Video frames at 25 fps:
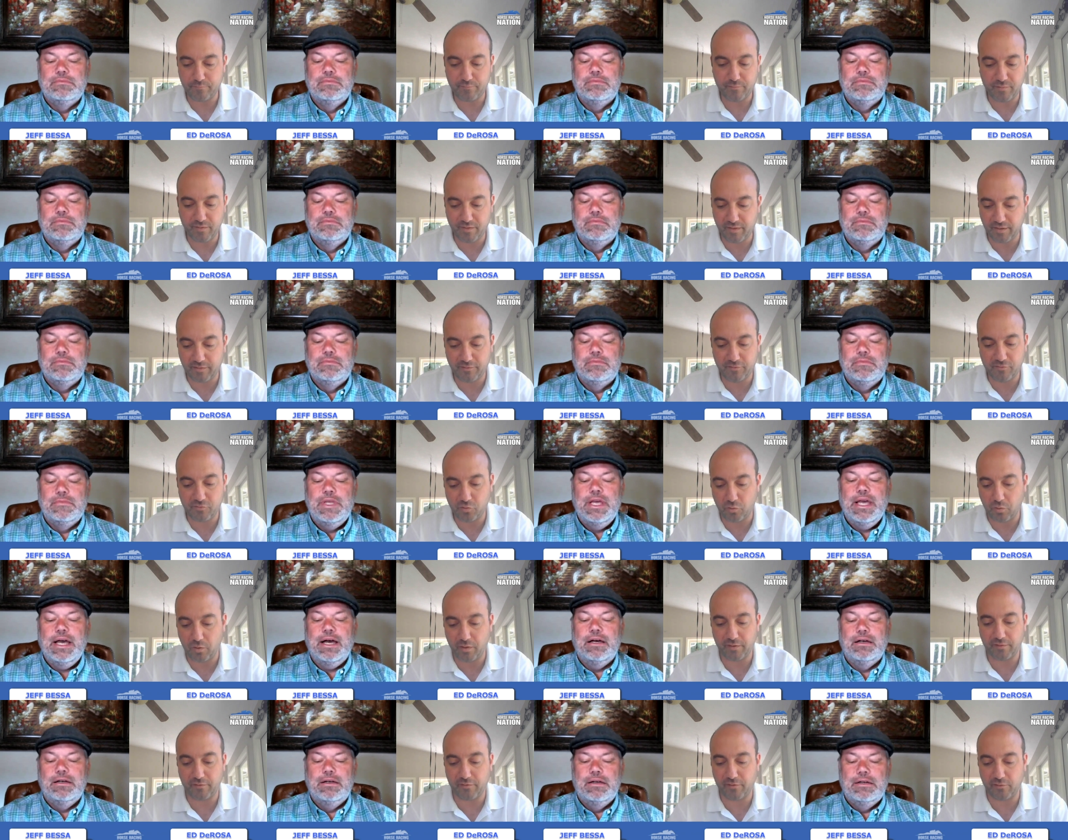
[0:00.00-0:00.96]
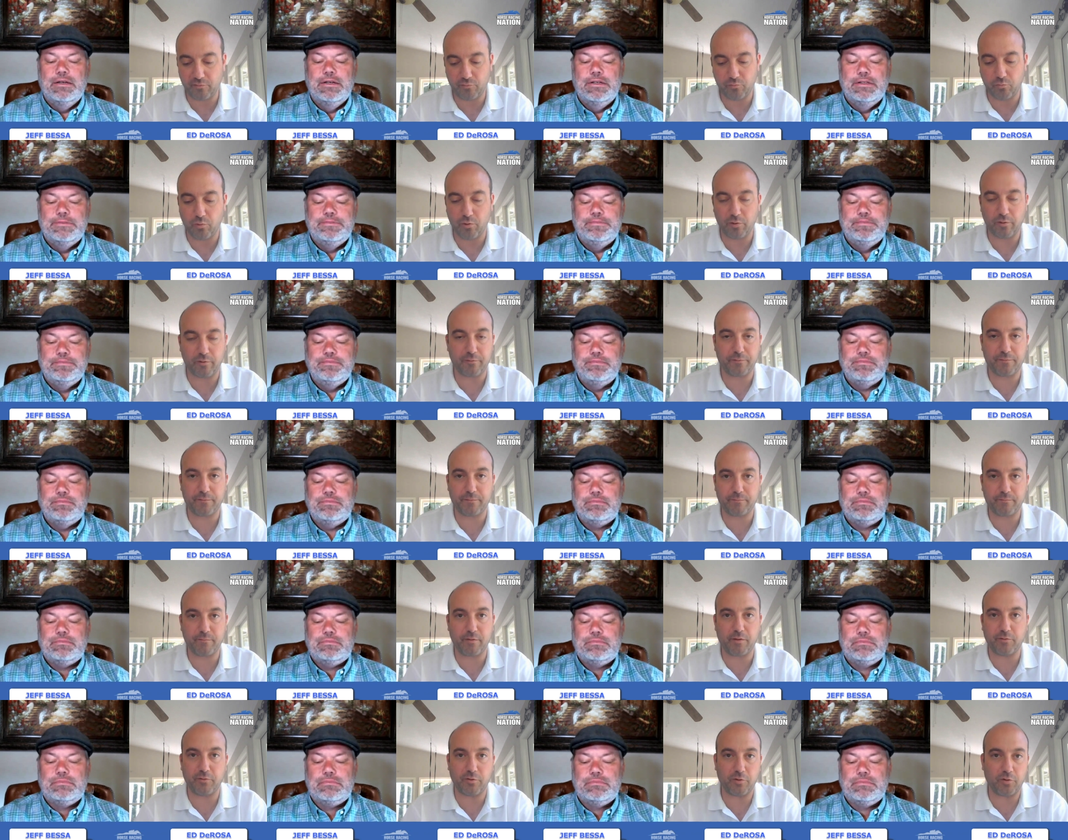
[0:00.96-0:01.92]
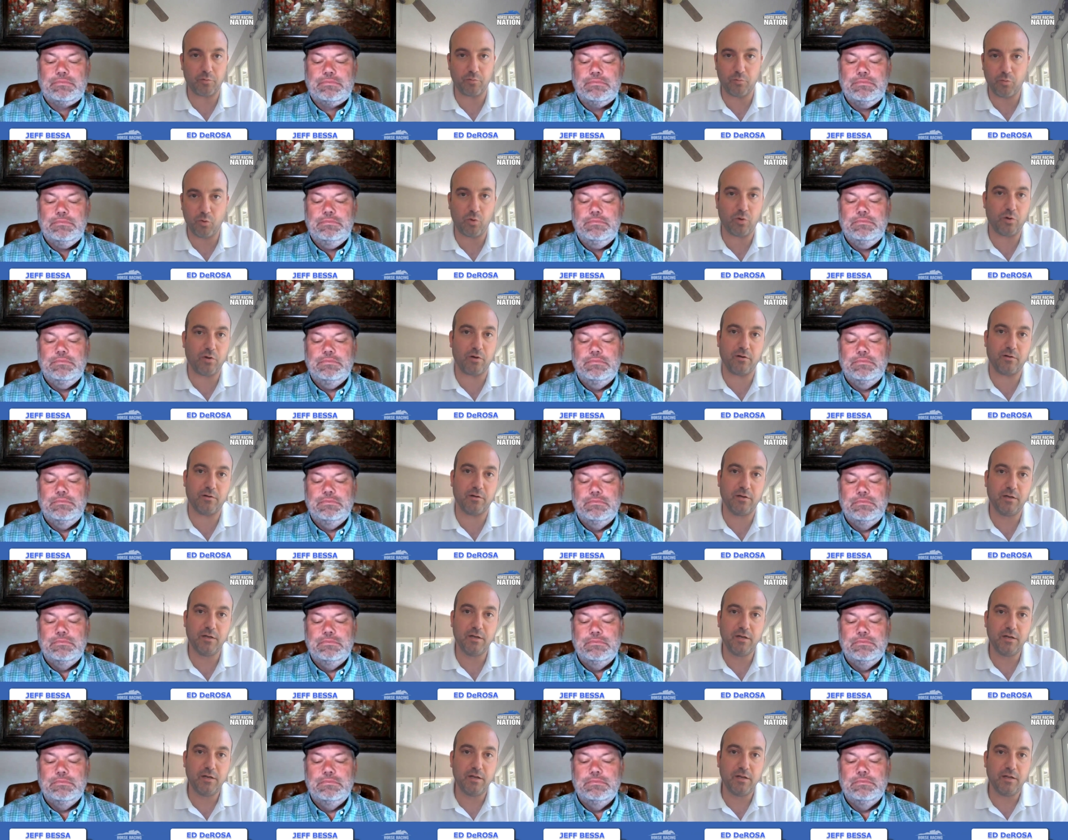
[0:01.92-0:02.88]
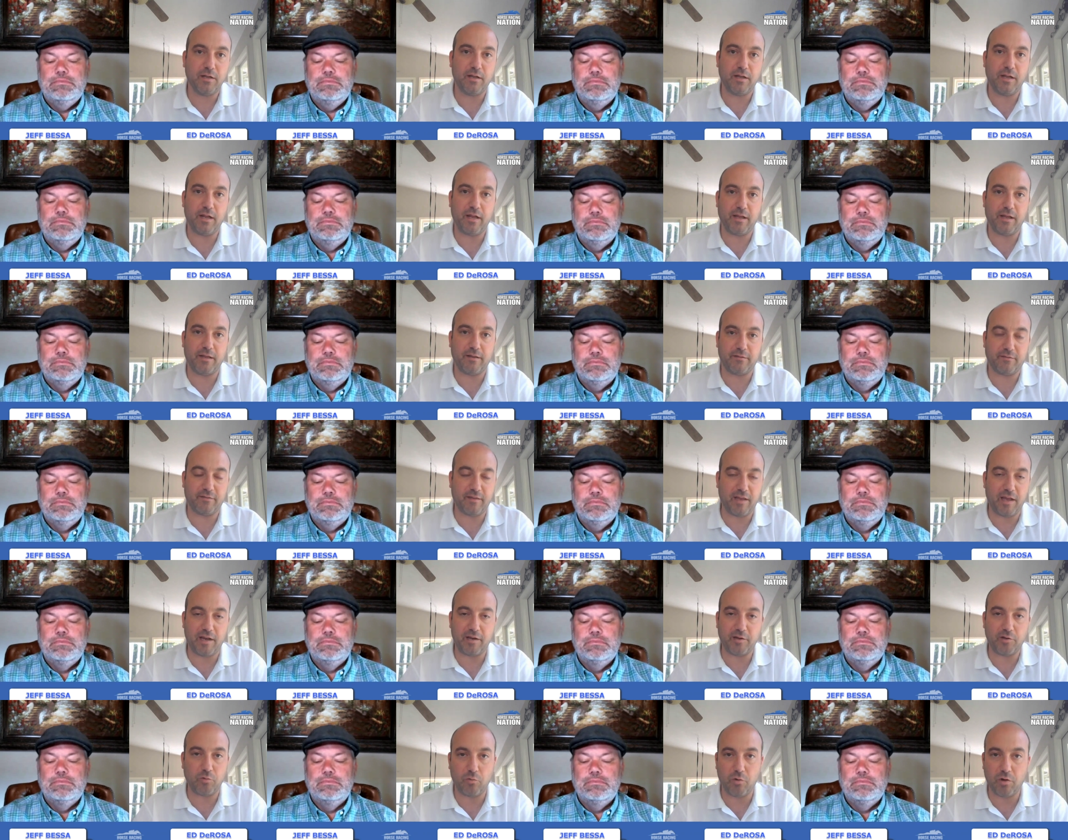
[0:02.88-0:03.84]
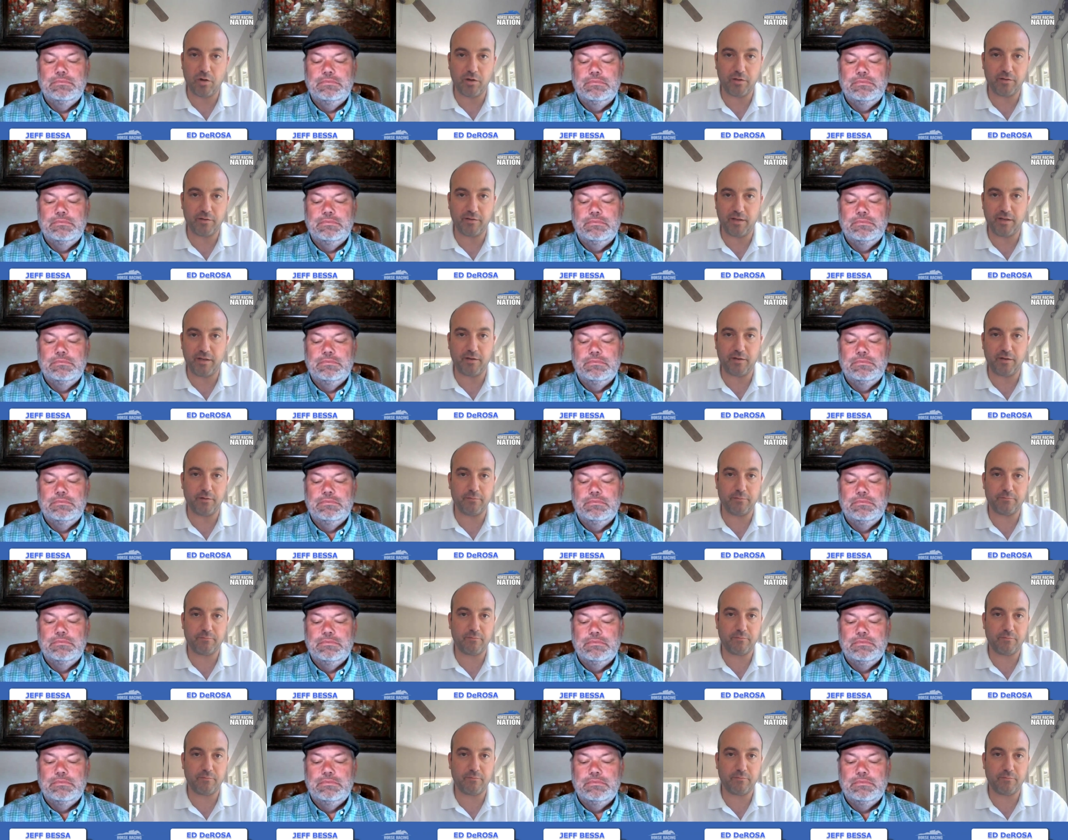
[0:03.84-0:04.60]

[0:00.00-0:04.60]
Speaker 1: sixth choice is worth a little more at 10 to 1 than a